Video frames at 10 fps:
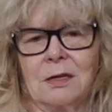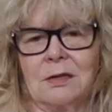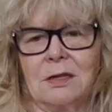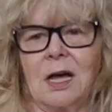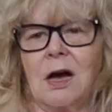
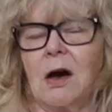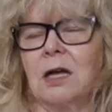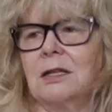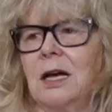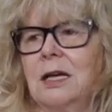
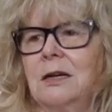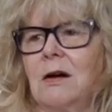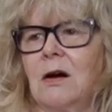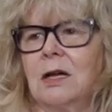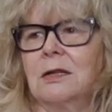online
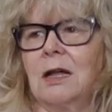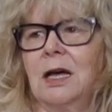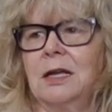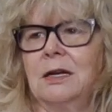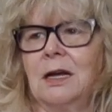
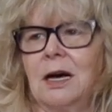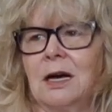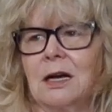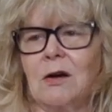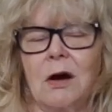
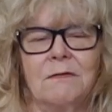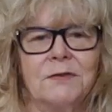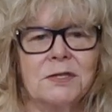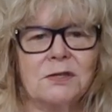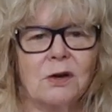
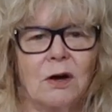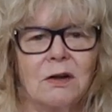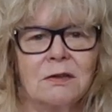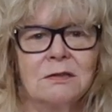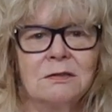conference
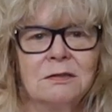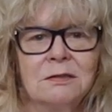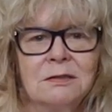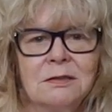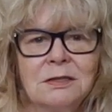call.
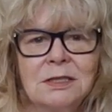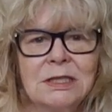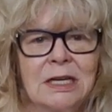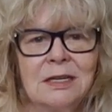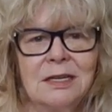
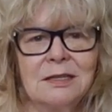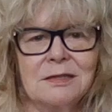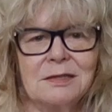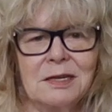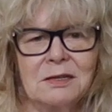He
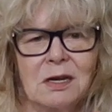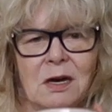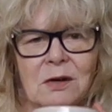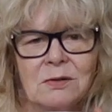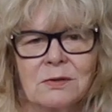just said,
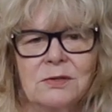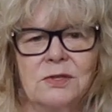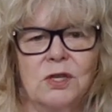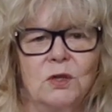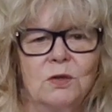no,
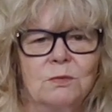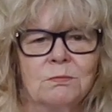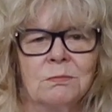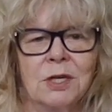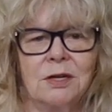
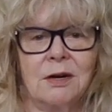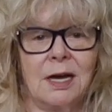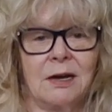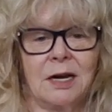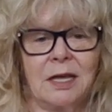Zoom, you're
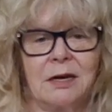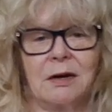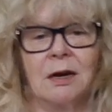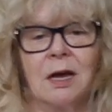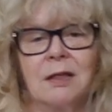out of
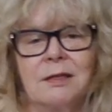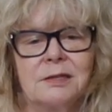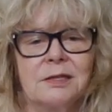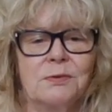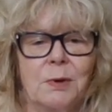here.
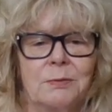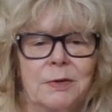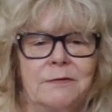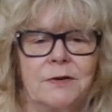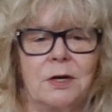This is what
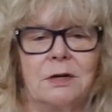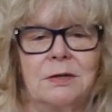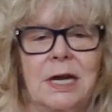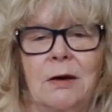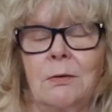we've heard
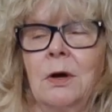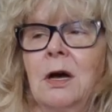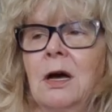now.